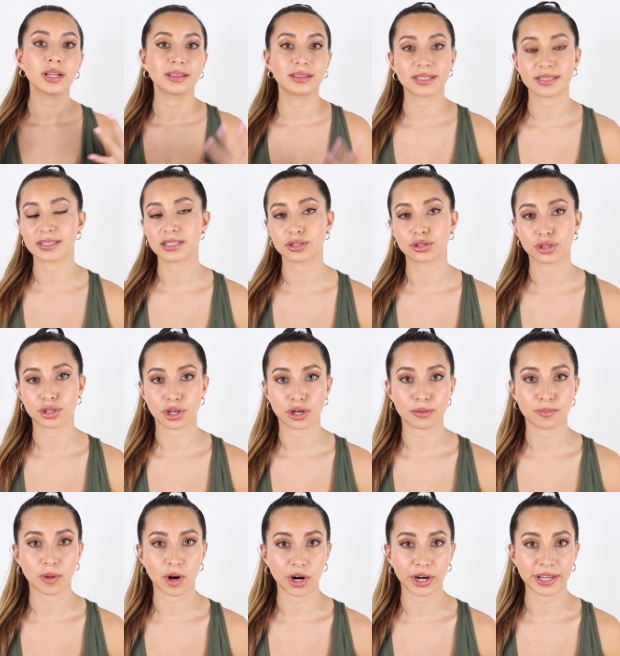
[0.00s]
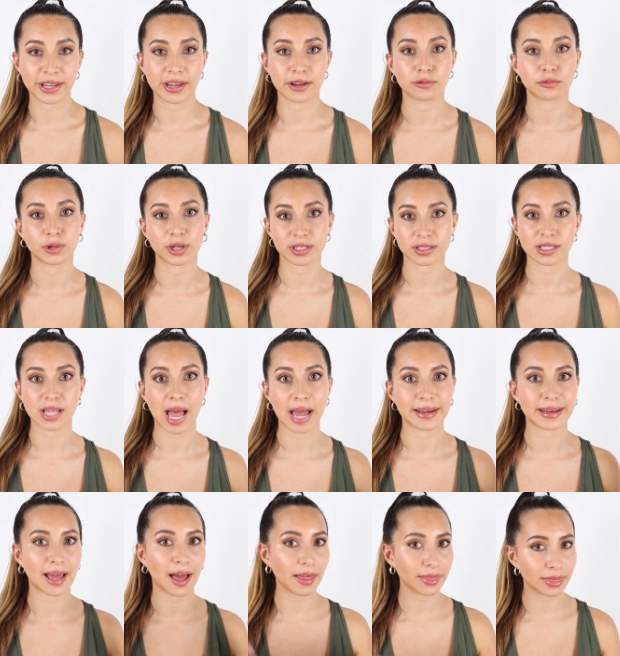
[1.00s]
listen to your body and where it's
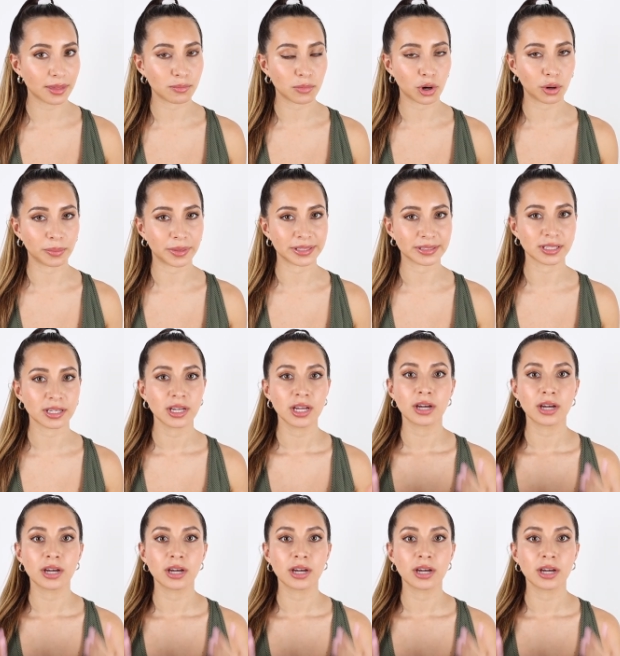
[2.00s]
at at the moment,